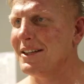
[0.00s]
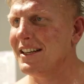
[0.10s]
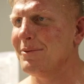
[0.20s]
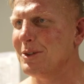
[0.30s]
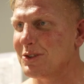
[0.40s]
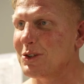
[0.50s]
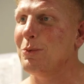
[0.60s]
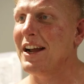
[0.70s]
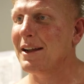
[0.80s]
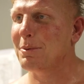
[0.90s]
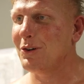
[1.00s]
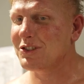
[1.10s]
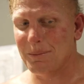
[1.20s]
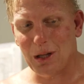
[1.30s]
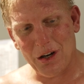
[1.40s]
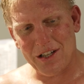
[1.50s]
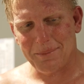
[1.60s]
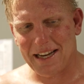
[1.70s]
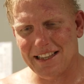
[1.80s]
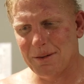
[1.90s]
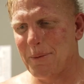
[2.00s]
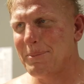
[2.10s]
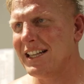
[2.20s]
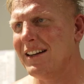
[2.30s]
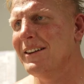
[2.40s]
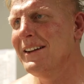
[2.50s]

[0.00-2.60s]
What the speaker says: I did, which was a good wake-up call. So I'm learning. I'm getting a little bit better.